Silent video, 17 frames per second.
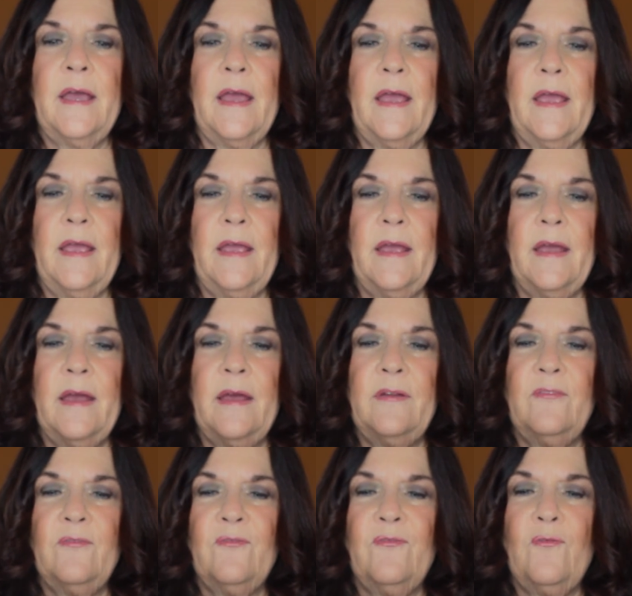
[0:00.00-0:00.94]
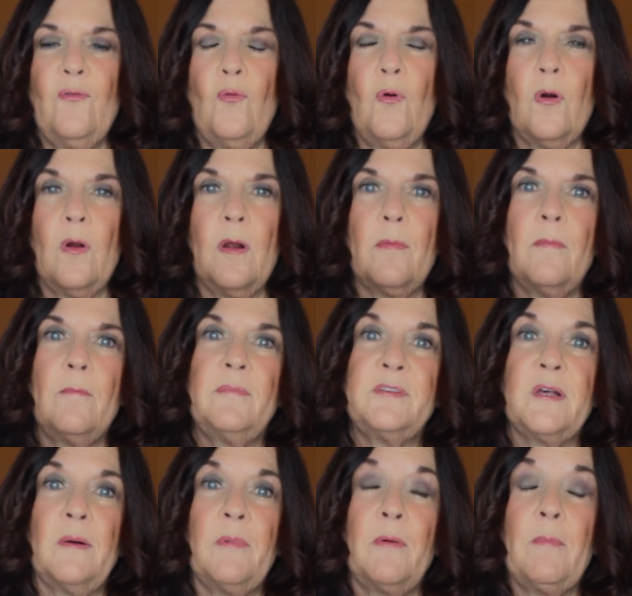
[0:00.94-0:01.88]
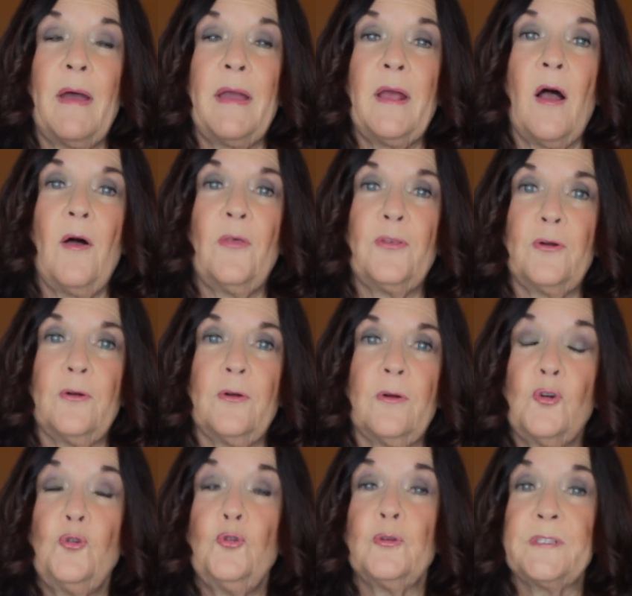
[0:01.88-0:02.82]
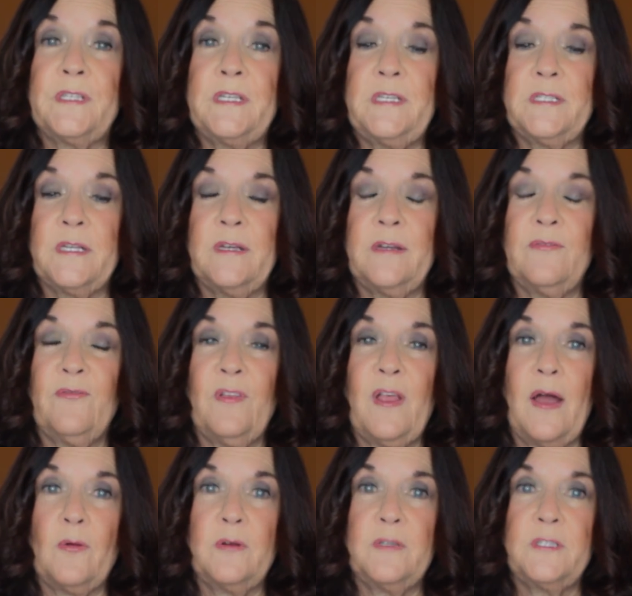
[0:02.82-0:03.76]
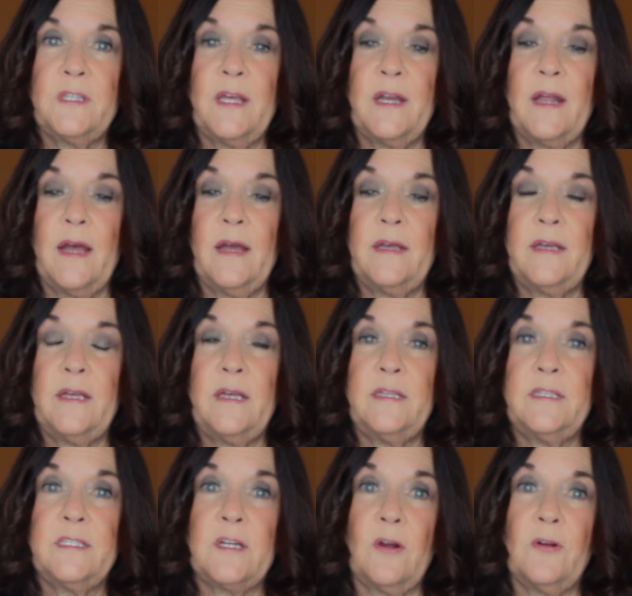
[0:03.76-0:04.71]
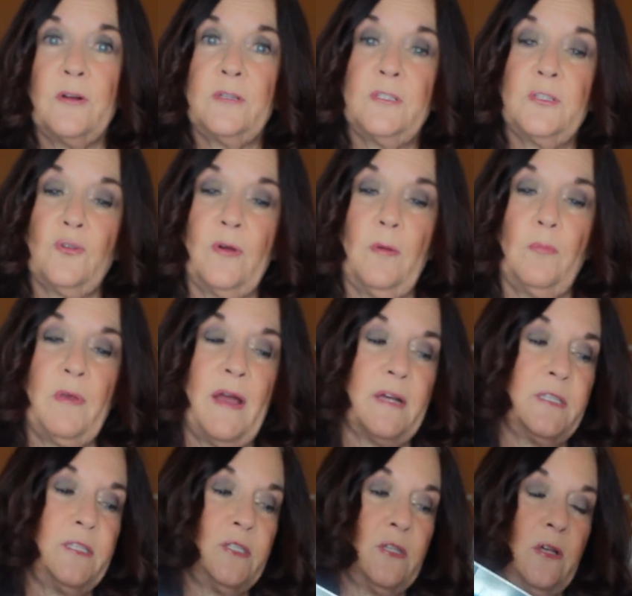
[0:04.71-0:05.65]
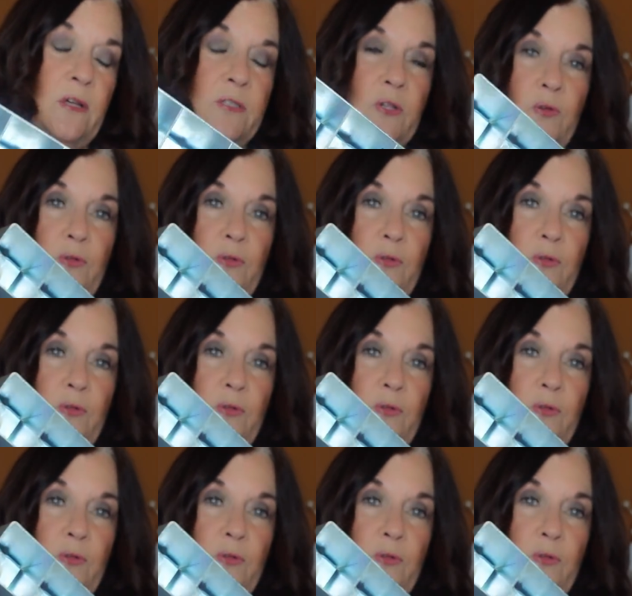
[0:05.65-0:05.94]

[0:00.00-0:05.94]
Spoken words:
and for some of my other cool season flowers that I start in soil blocks. So